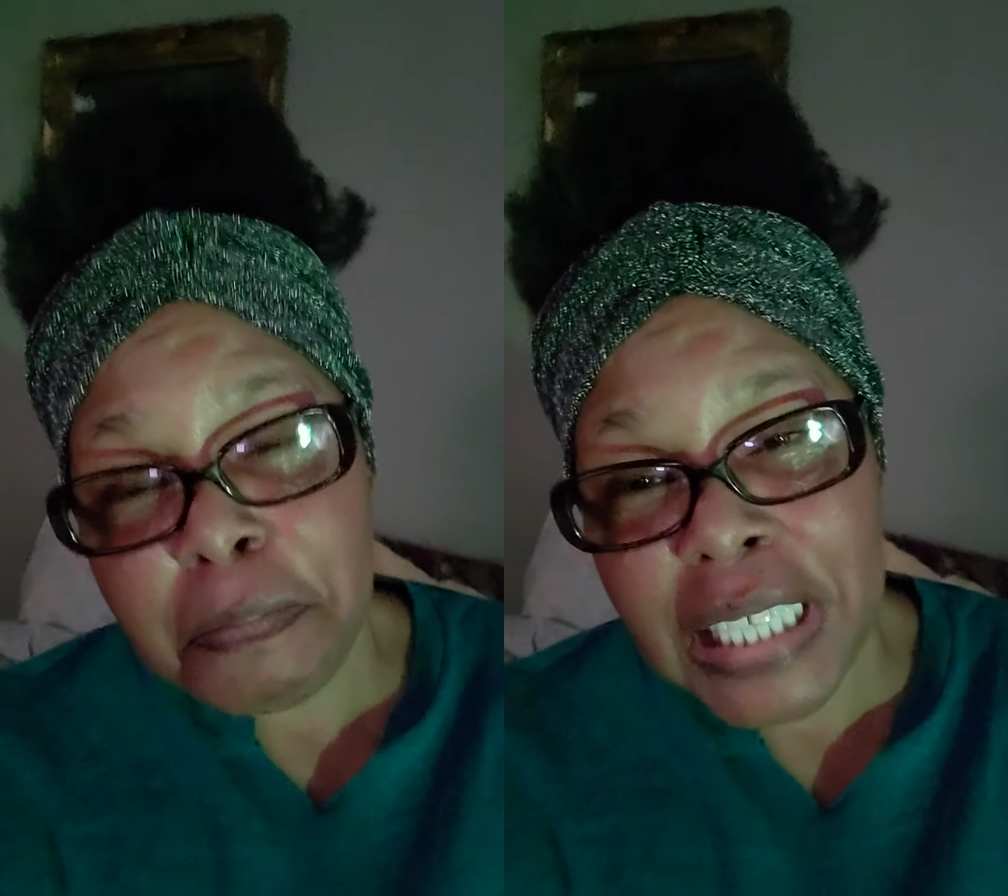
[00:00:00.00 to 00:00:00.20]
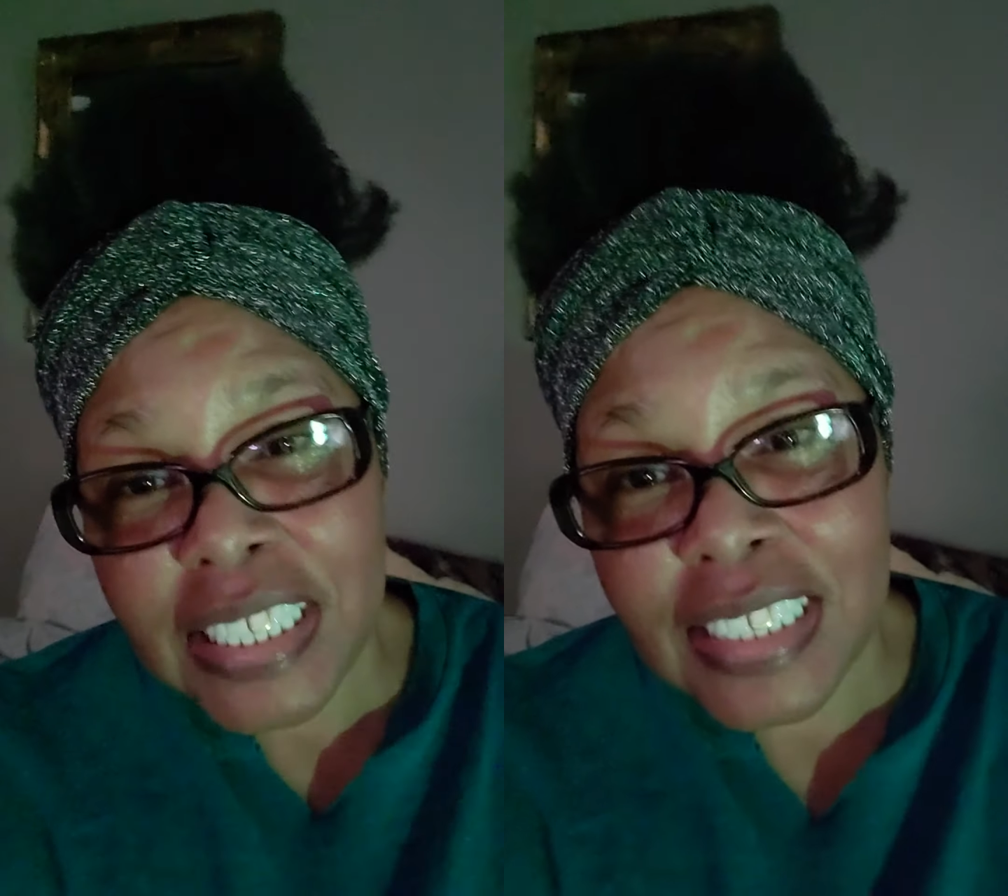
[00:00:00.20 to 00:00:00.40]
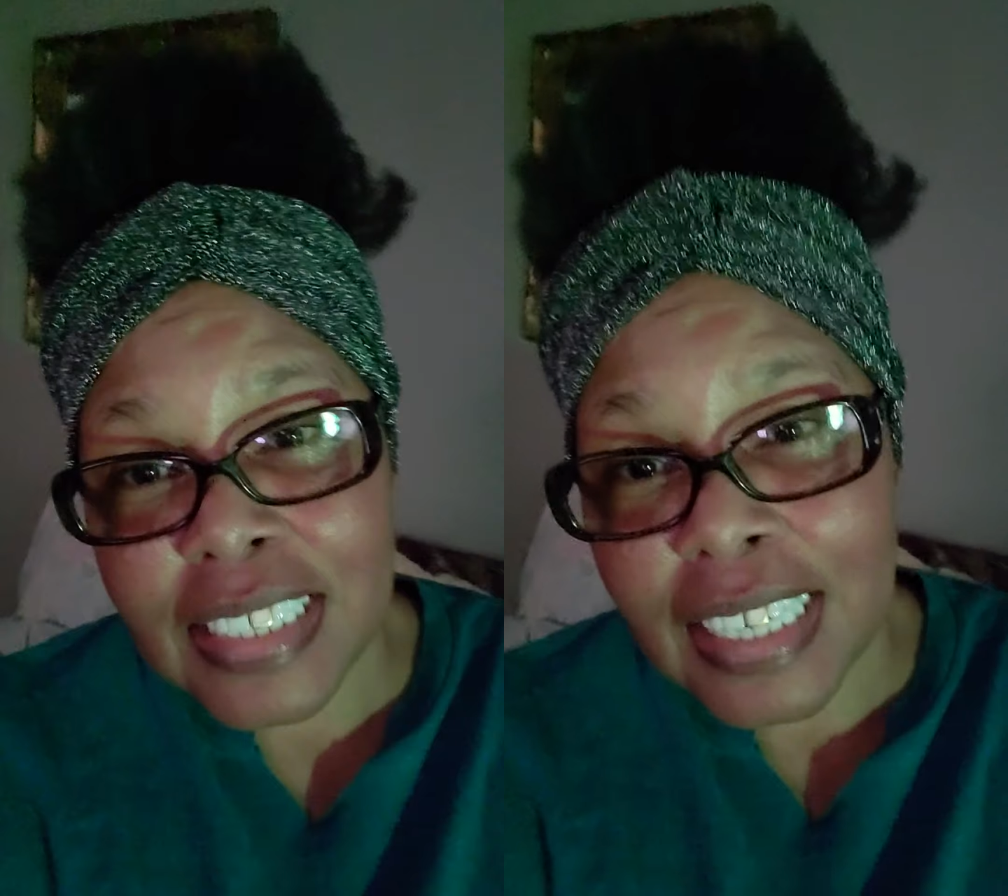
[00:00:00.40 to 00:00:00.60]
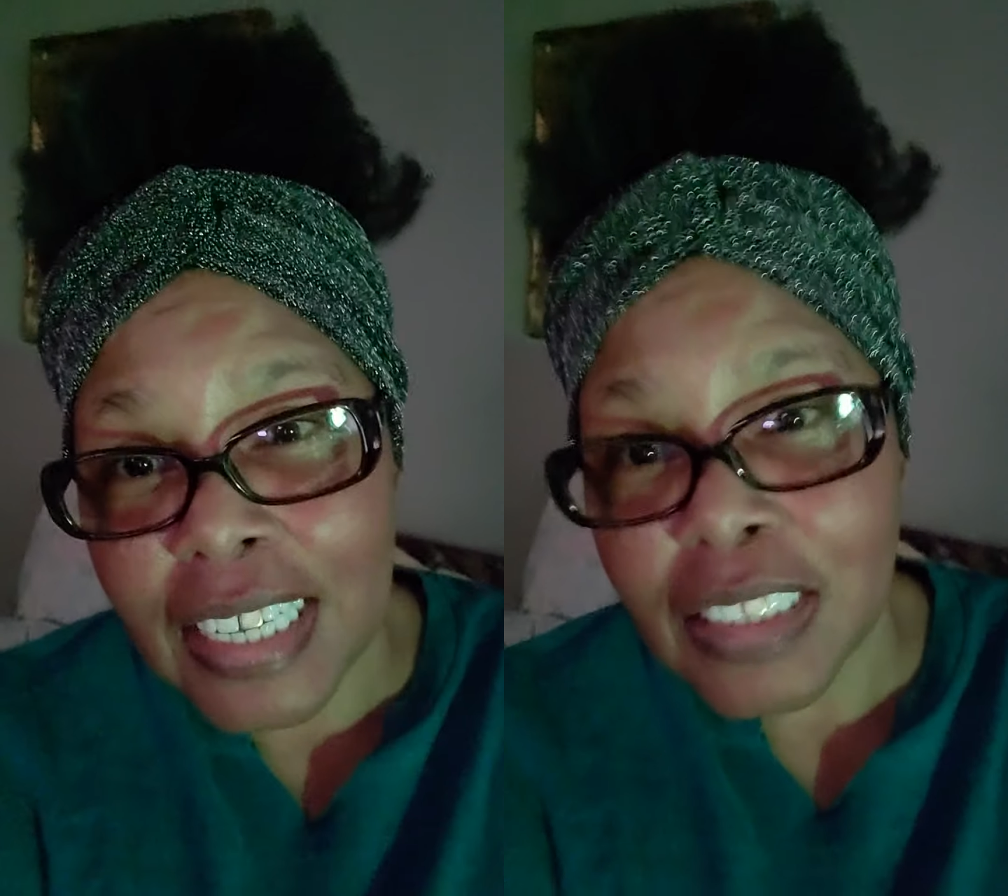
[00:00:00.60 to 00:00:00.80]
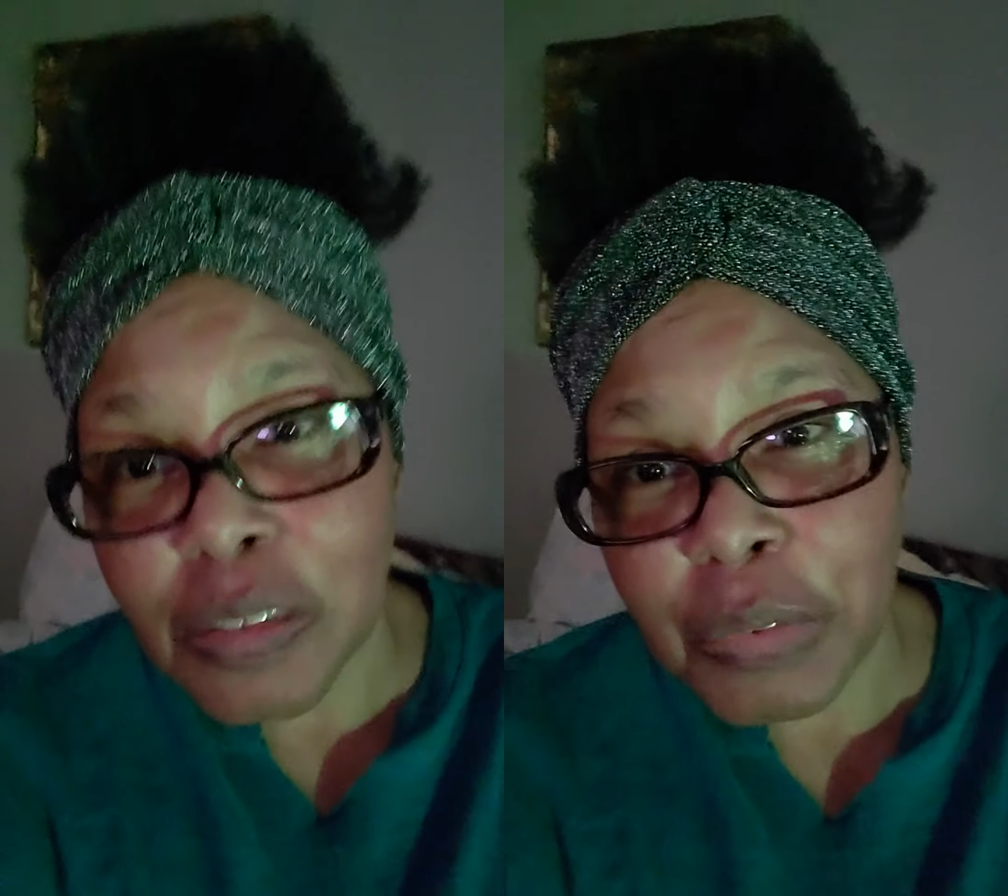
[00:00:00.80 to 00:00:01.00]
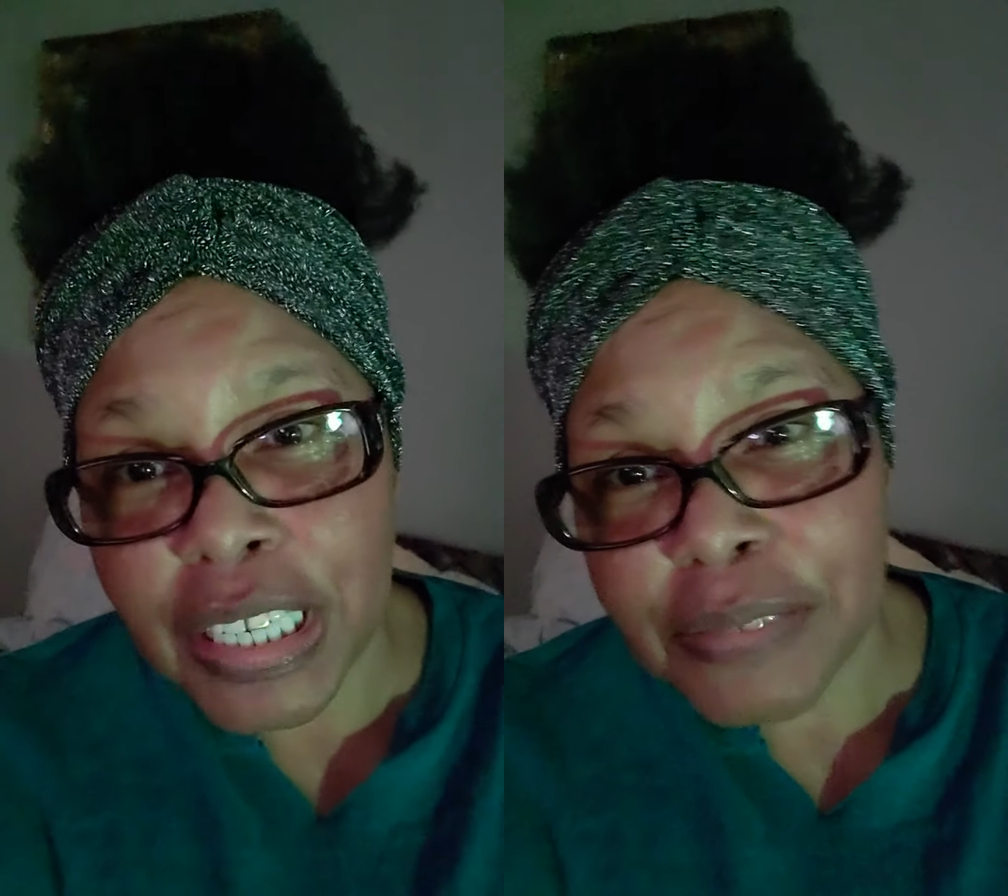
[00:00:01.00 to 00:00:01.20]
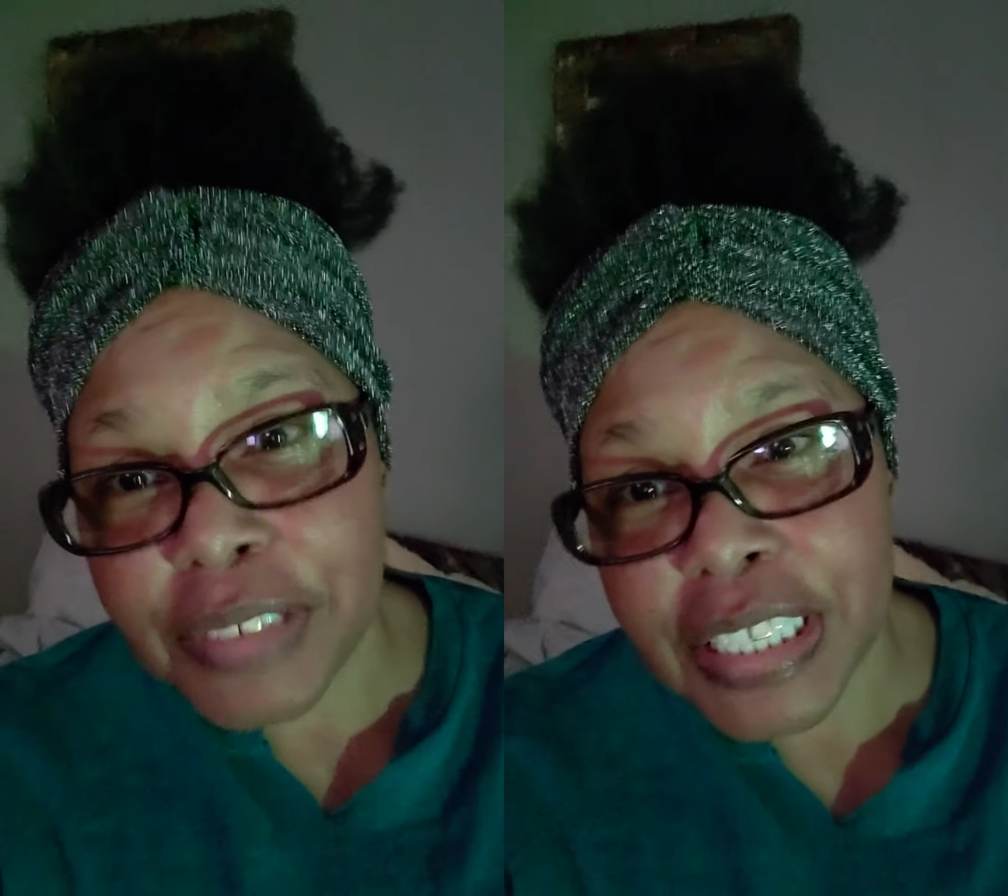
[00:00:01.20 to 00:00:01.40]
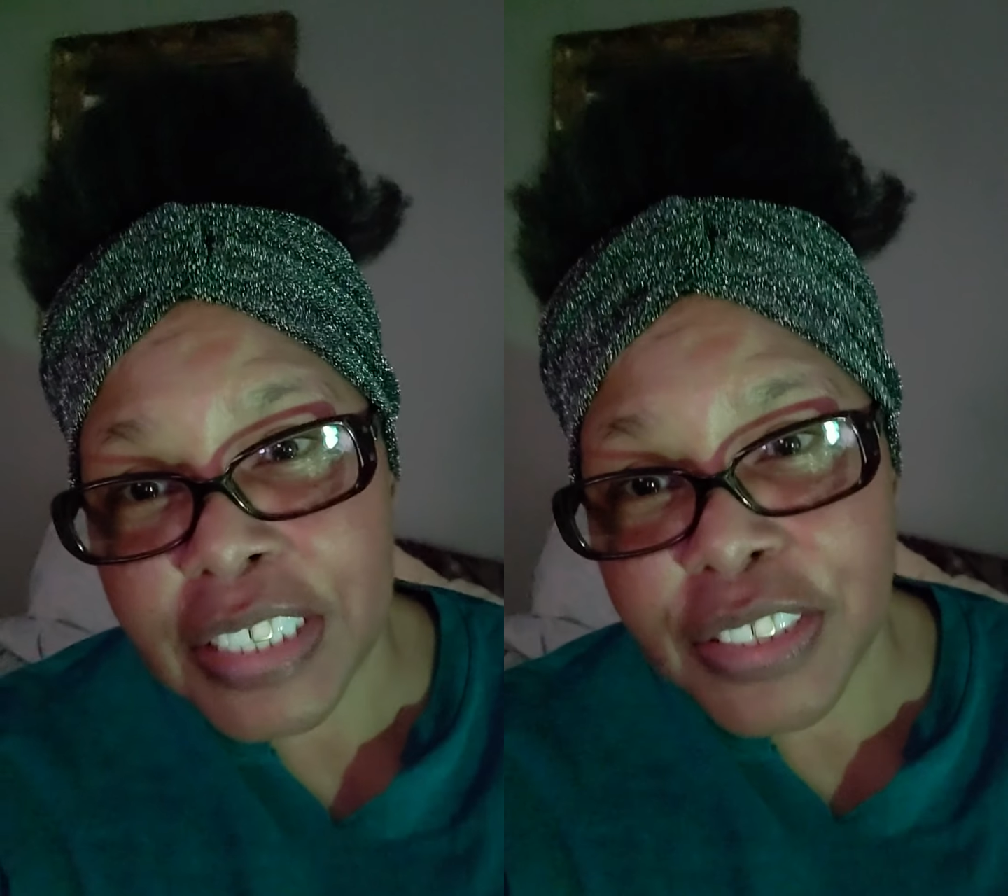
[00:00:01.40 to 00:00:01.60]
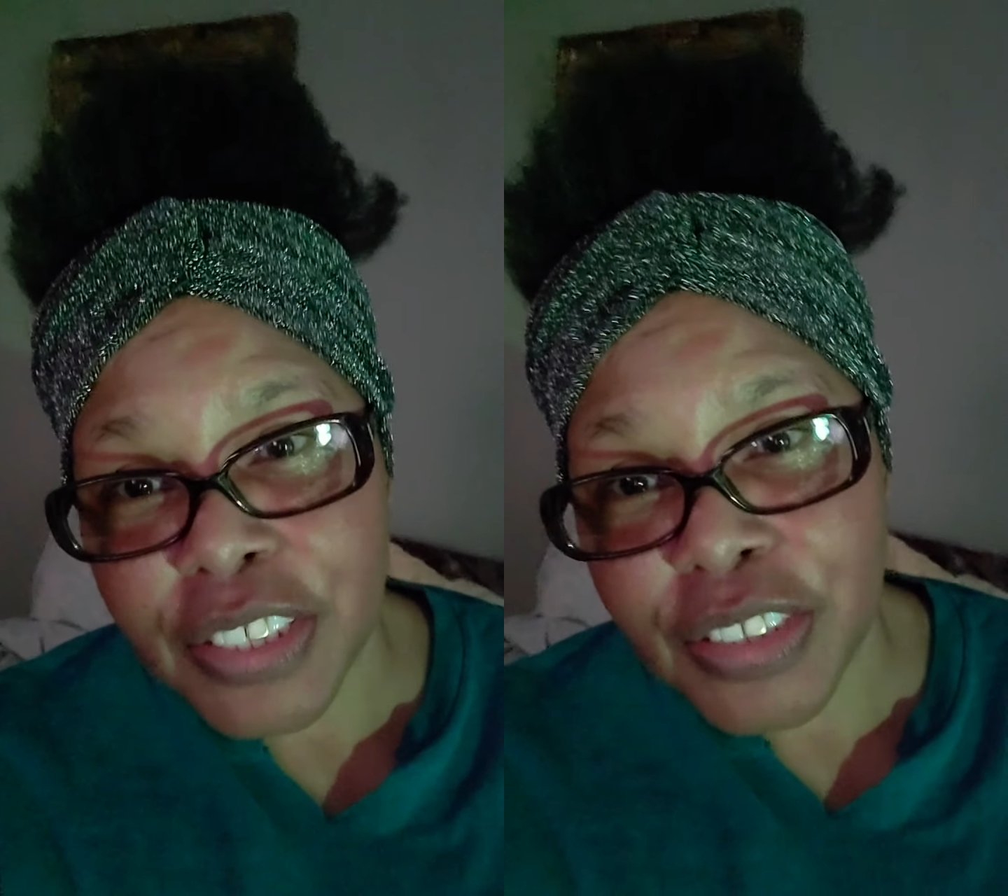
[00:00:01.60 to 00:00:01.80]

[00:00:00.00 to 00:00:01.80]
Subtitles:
piece together whatever it is